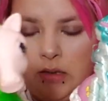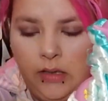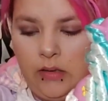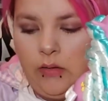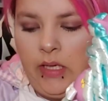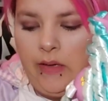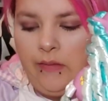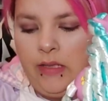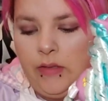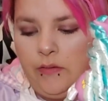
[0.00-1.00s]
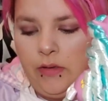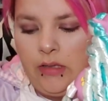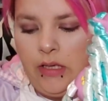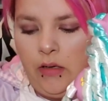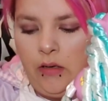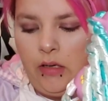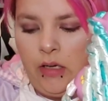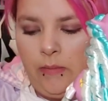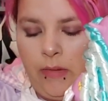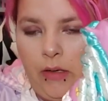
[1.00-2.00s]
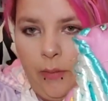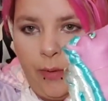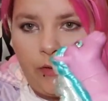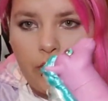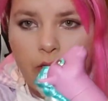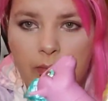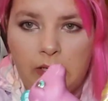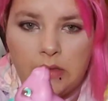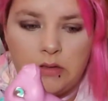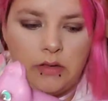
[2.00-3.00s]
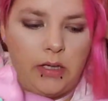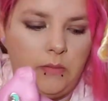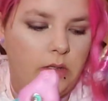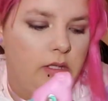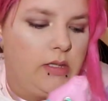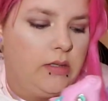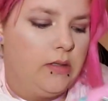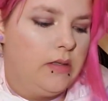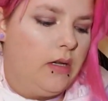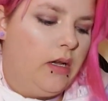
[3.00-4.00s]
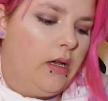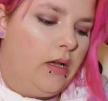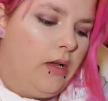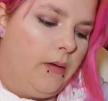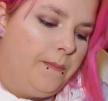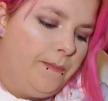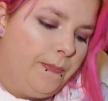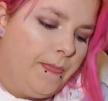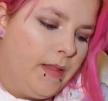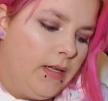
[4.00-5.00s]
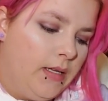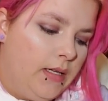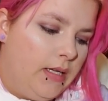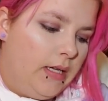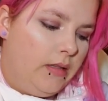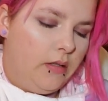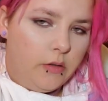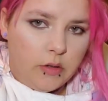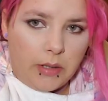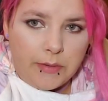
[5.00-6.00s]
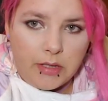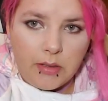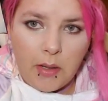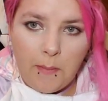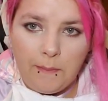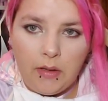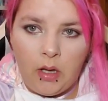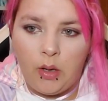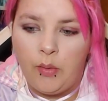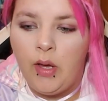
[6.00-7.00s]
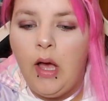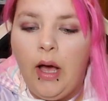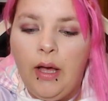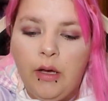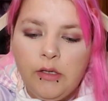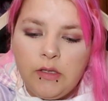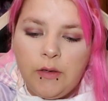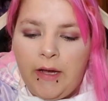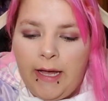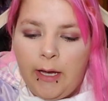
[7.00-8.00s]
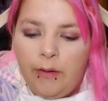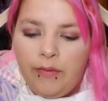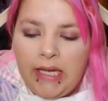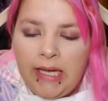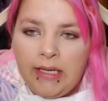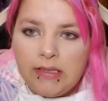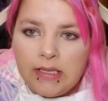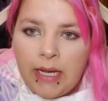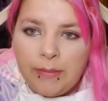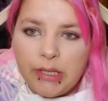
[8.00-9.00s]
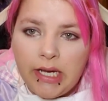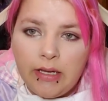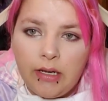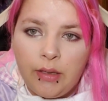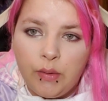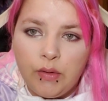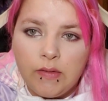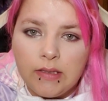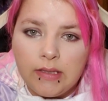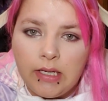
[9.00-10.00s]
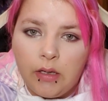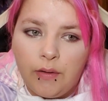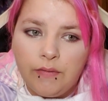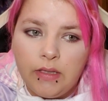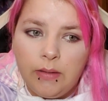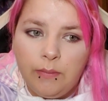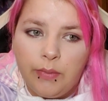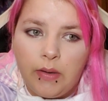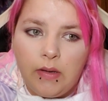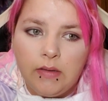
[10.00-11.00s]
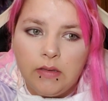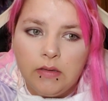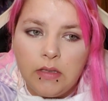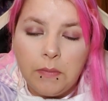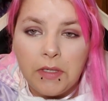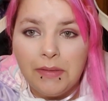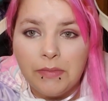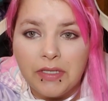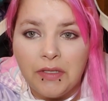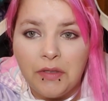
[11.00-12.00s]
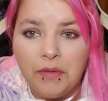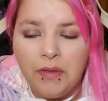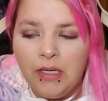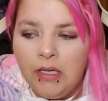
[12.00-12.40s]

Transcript: I still have these for sale. Um, they are posted on my Instagram, which is uh, in the description below. I also have a Snapchat. I don't use it that often, but sometimes I do.